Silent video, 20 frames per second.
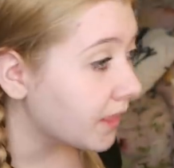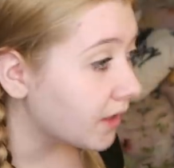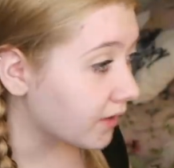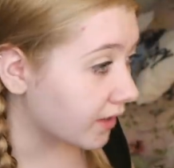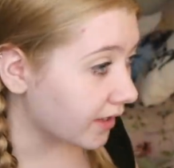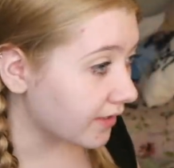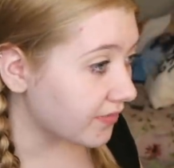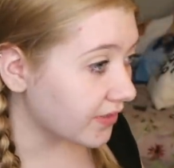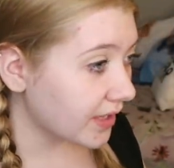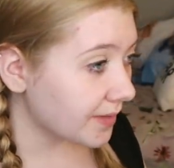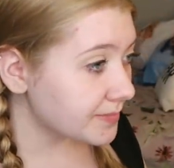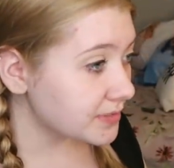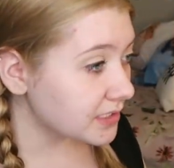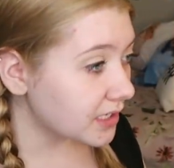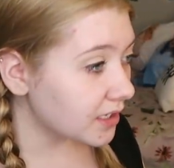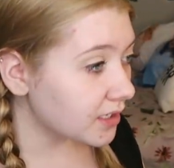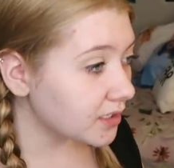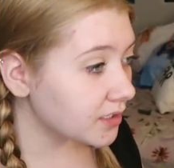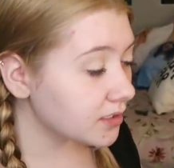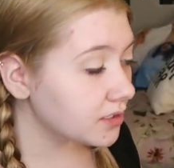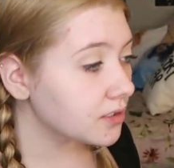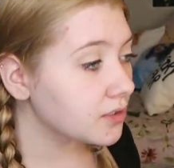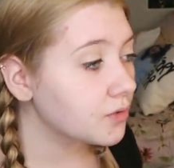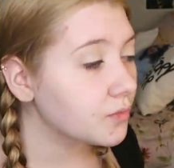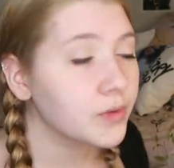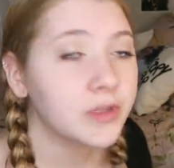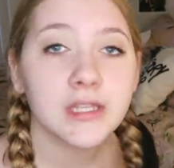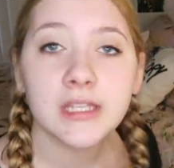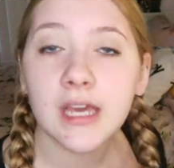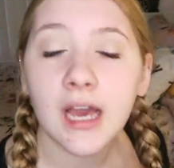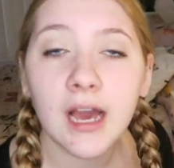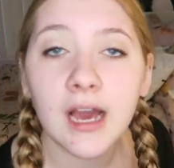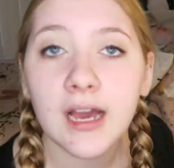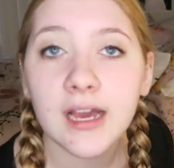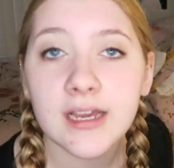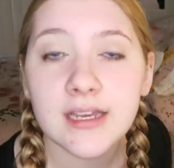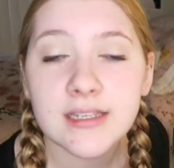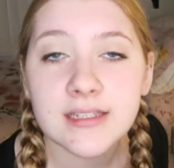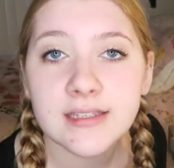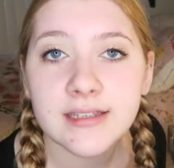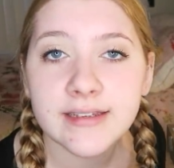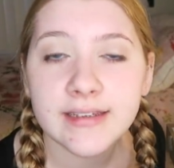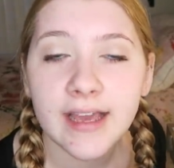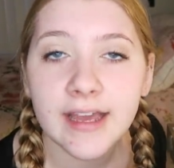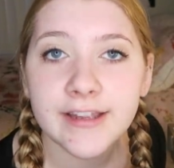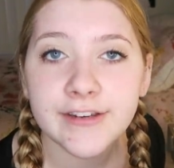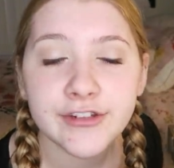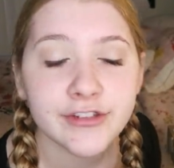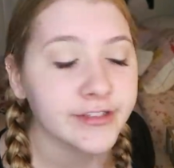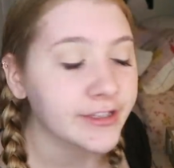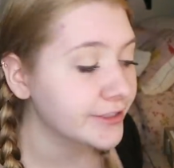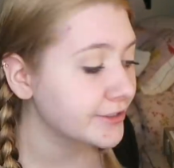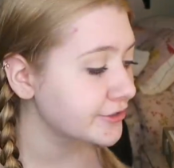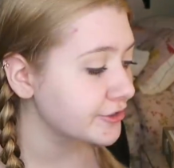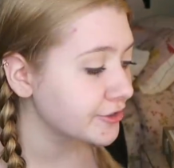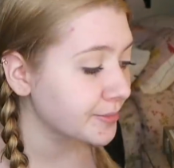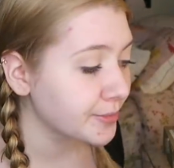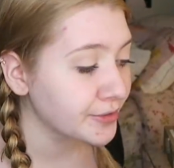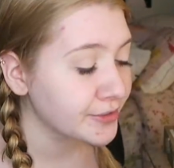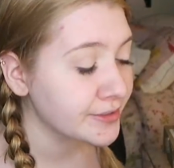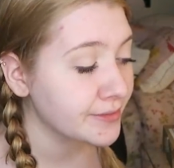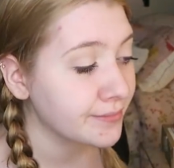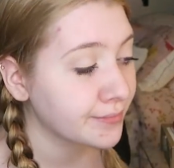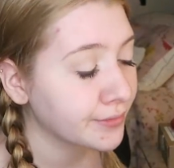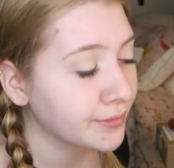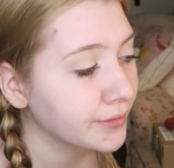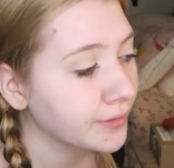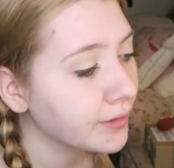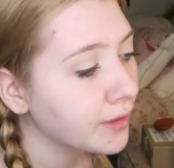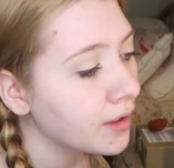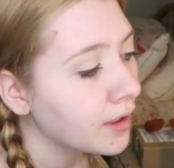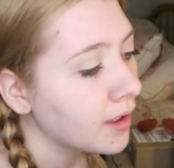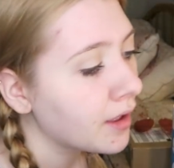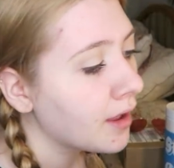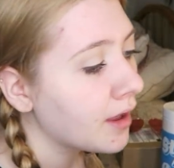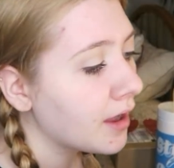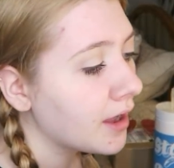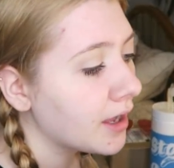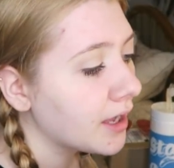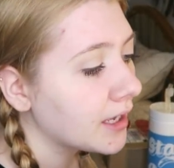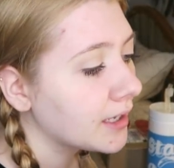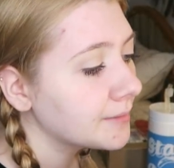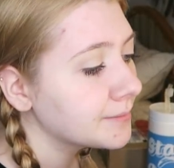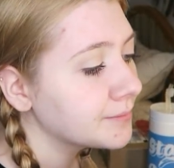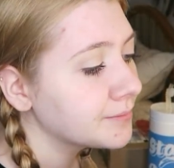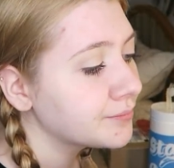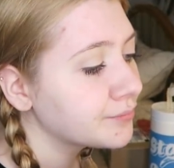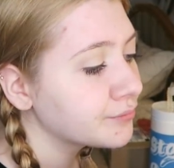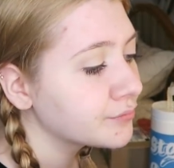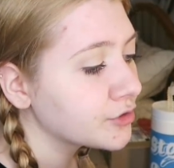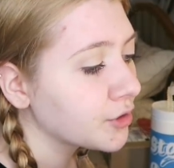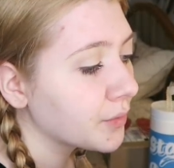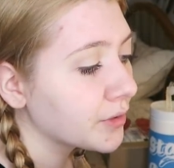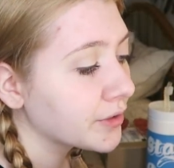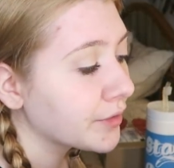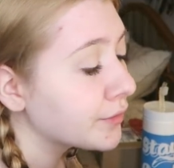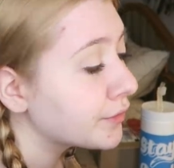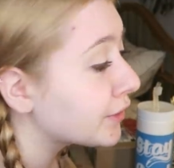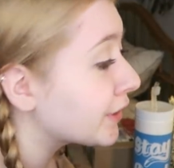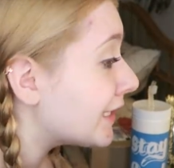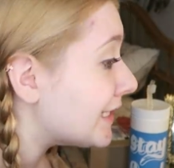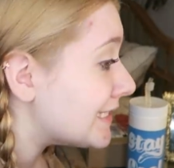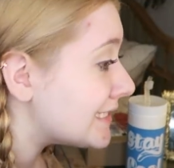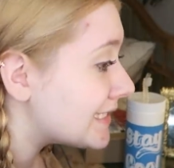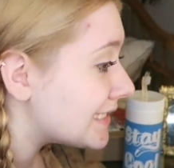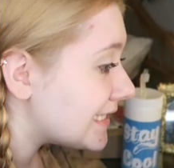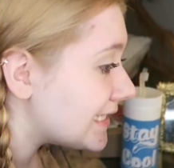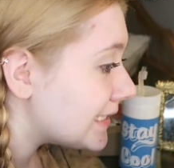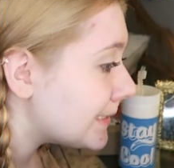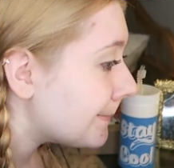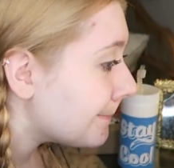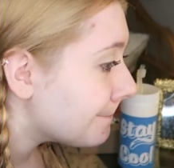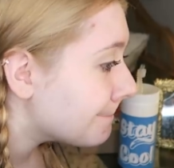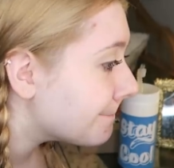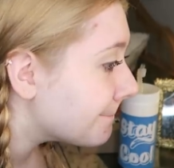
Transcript: Okay, I think I'm done with the eyes. Again, just like super simple. Um, don't want to go crazy.